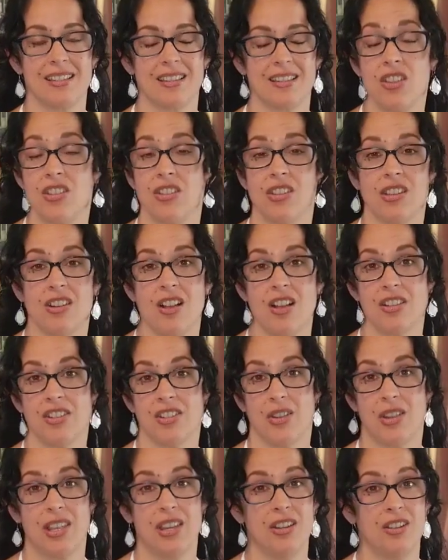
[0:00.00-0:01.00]
You could also
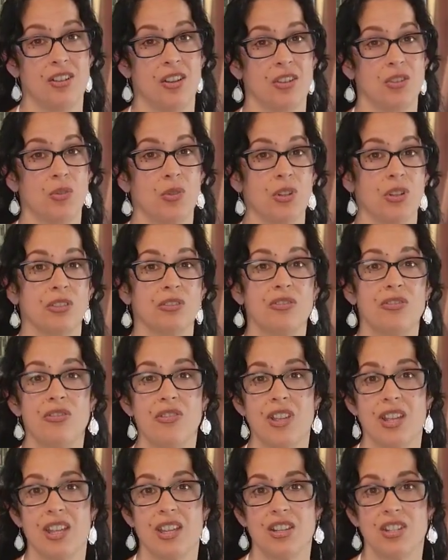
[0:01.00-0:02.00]
eat it on grilled
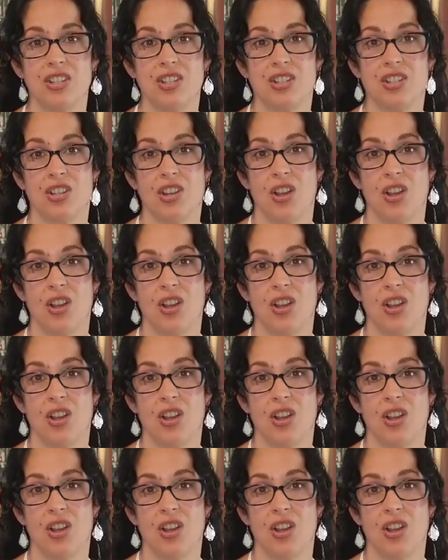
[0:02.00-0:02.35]
fish,